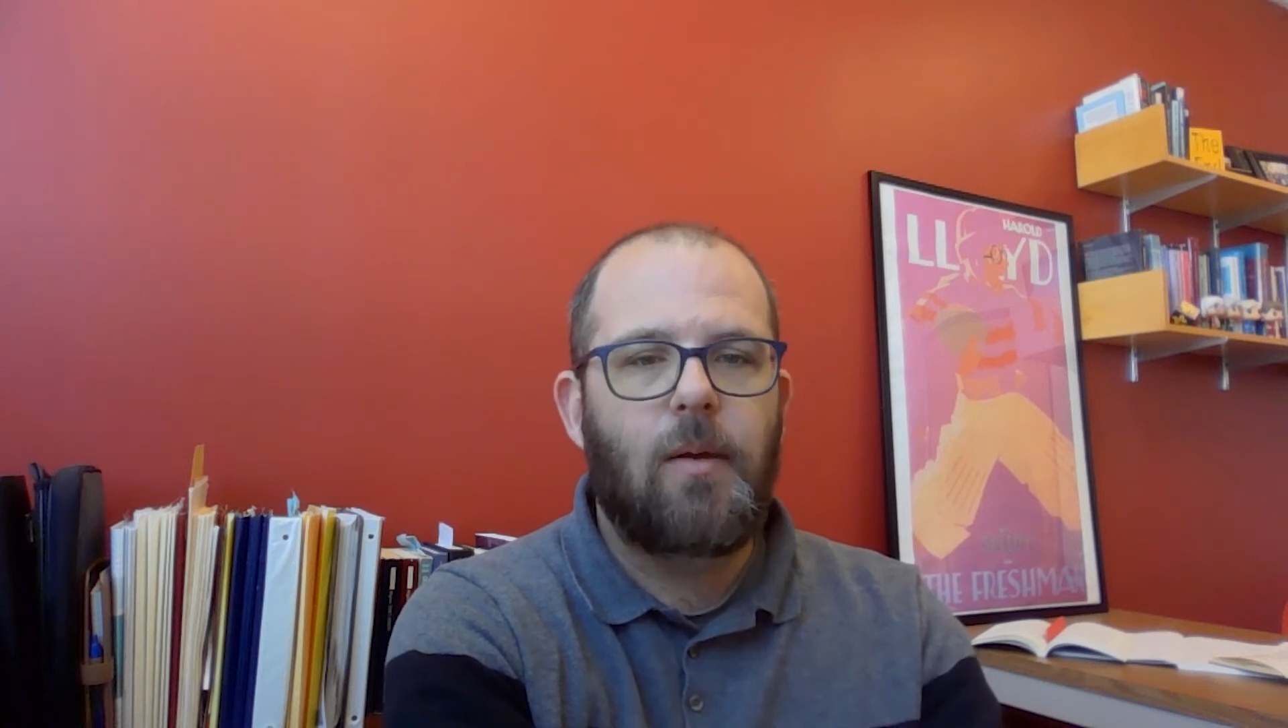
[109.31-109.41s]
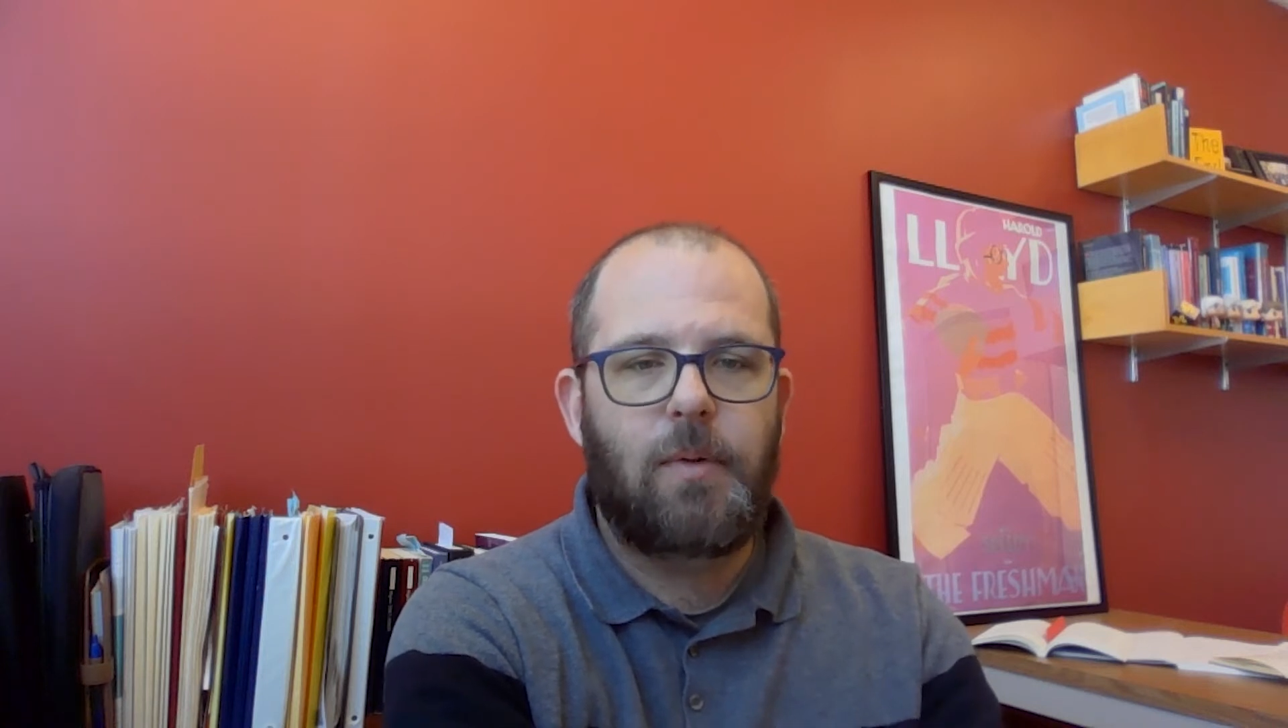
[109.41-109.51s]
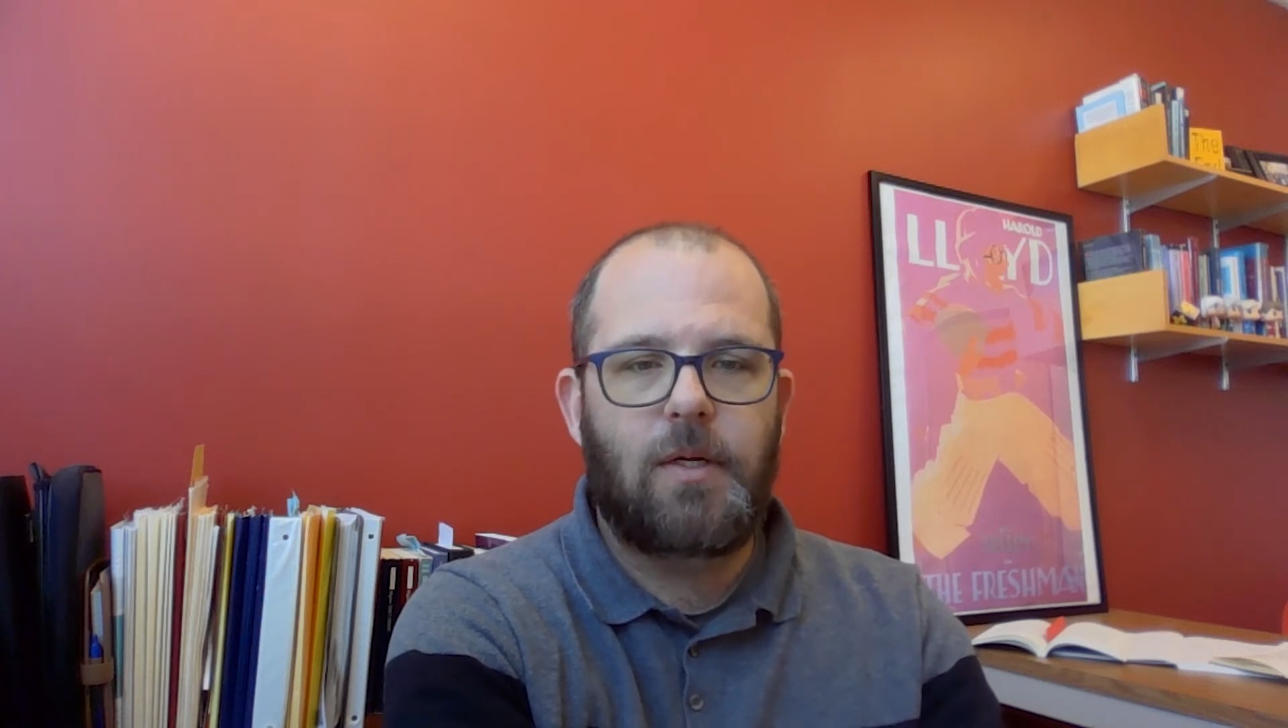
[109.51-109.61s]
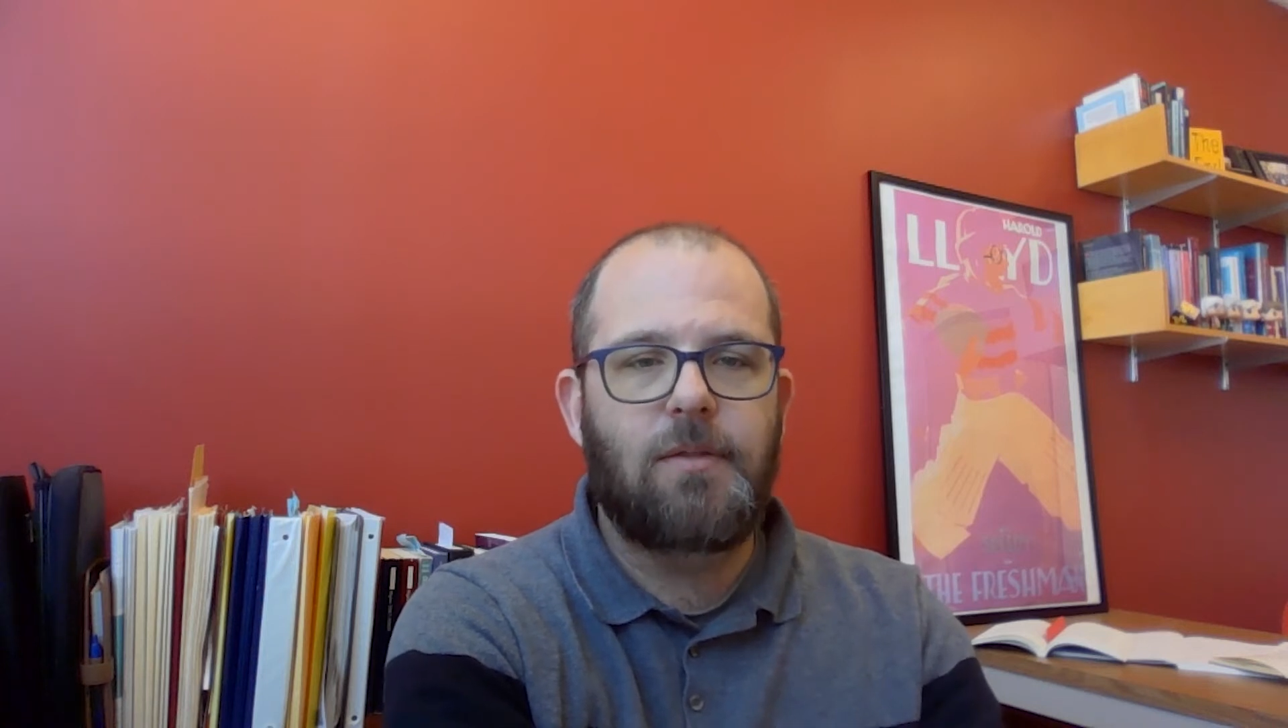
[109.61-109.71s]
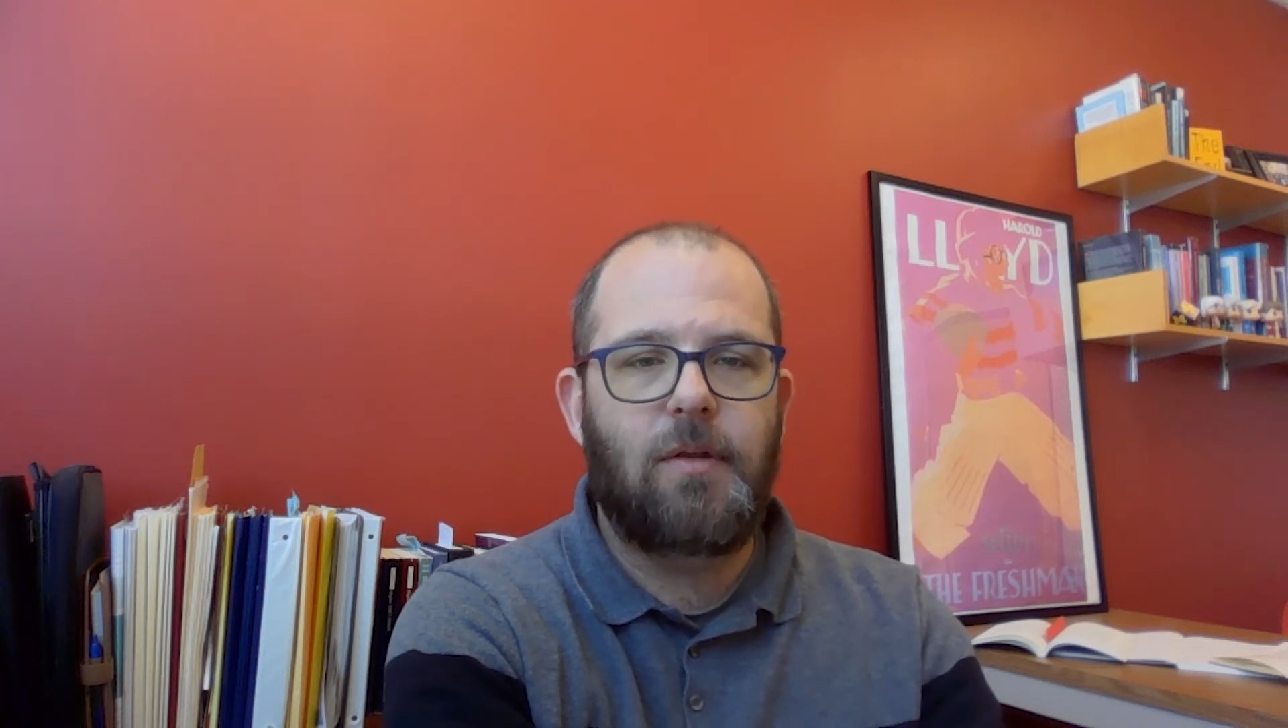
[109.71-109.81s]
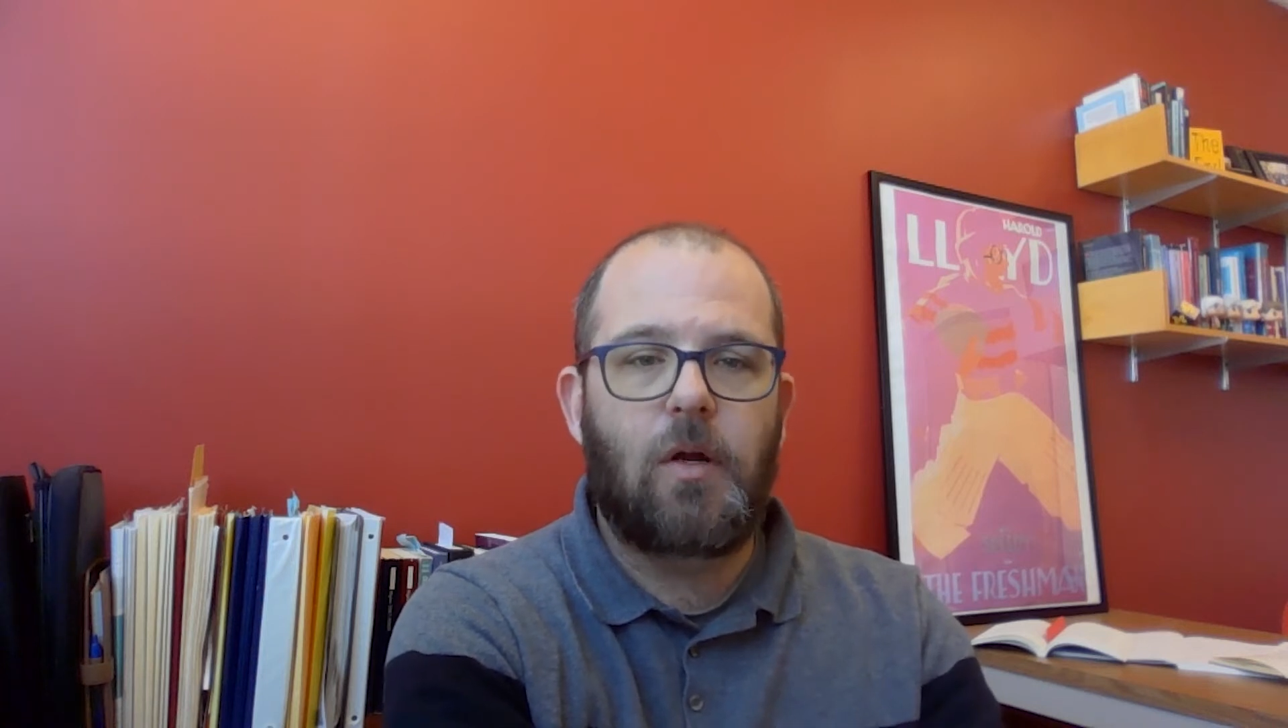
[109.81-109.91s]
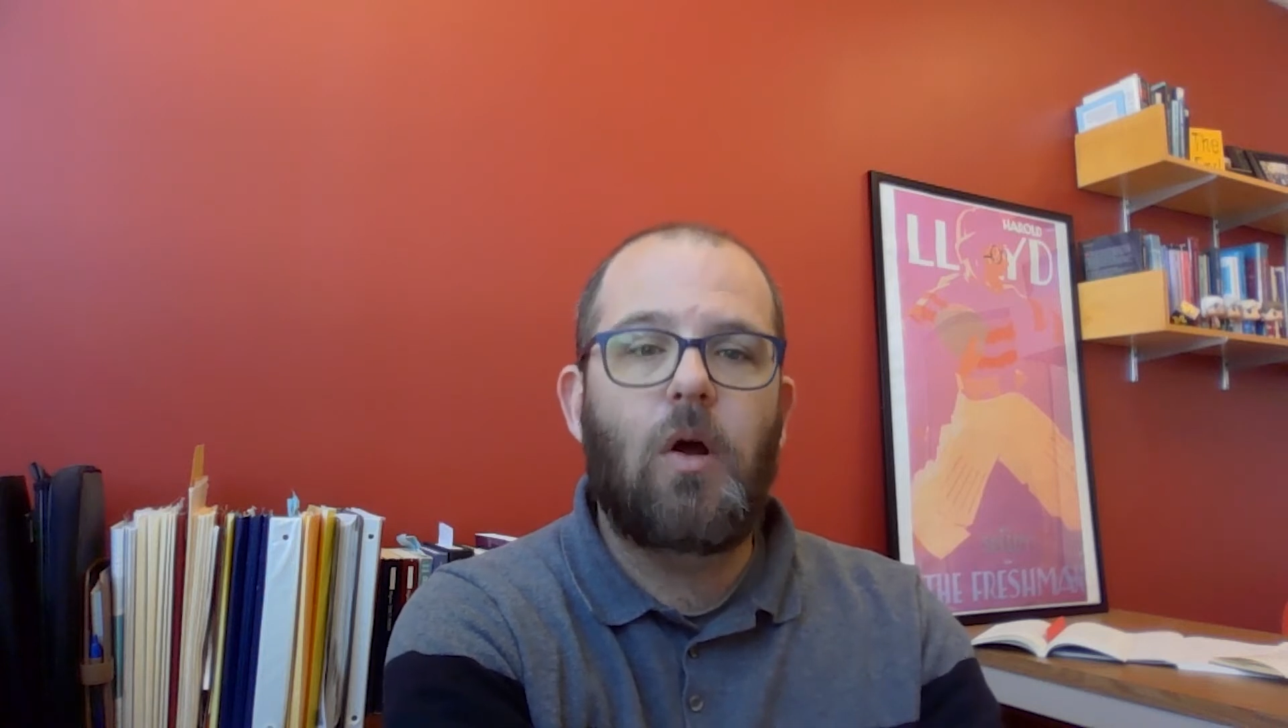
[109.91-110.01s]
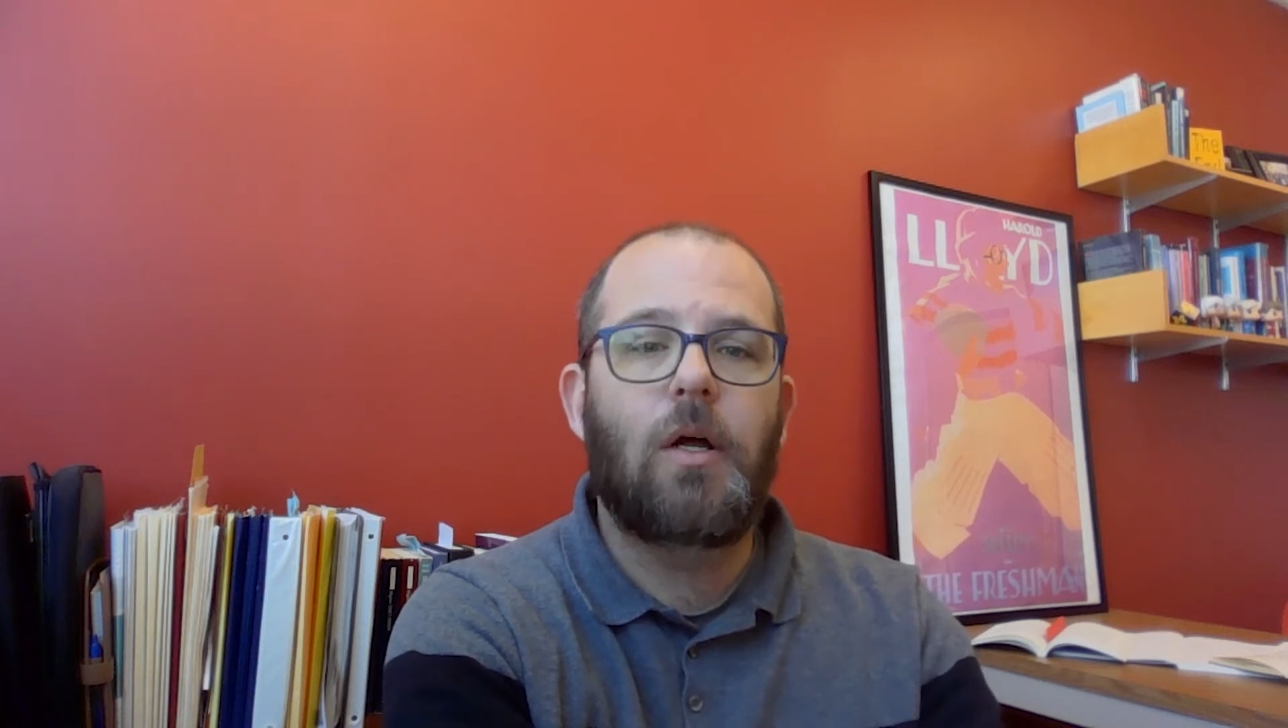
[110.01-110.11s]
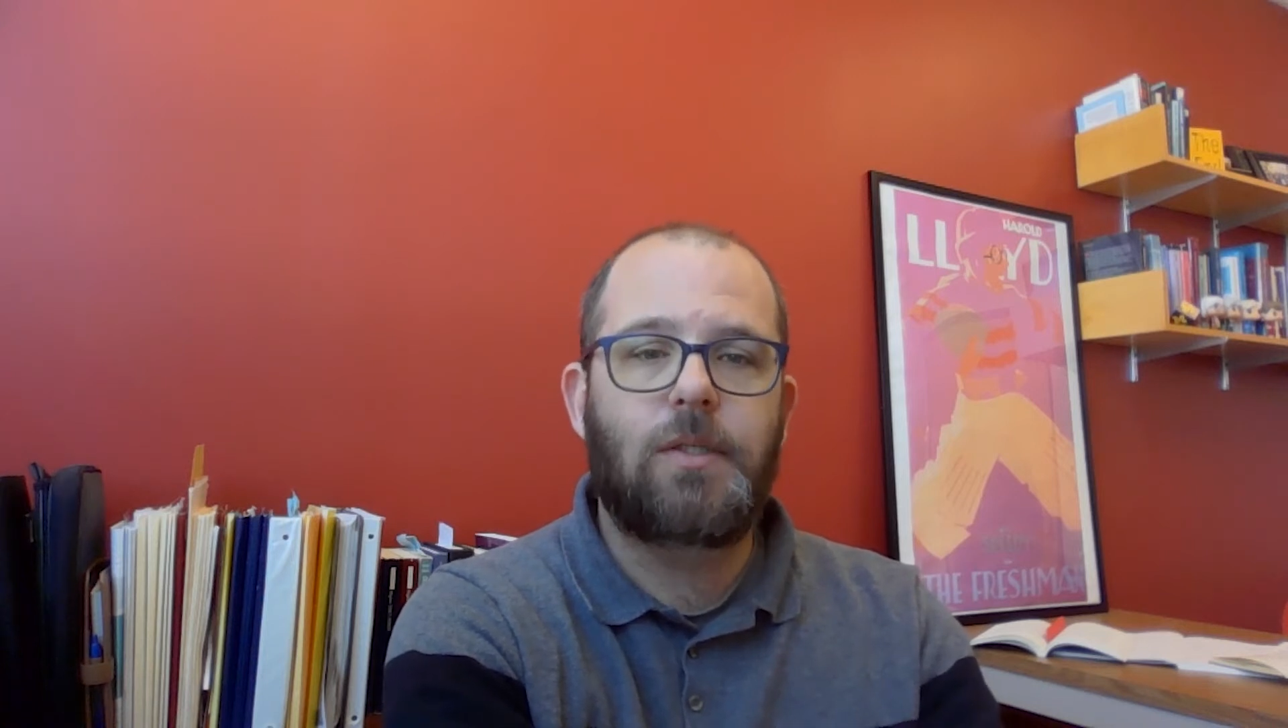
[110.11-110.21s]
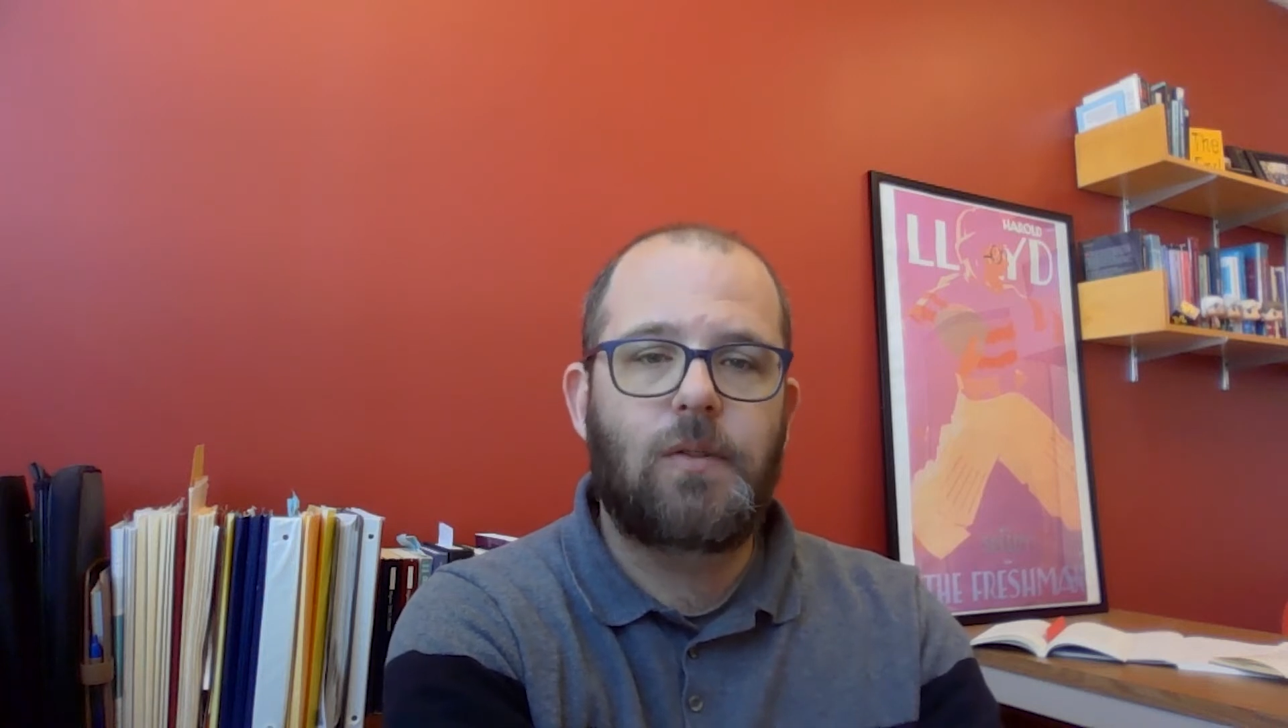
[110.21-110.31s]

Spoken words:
because of the cost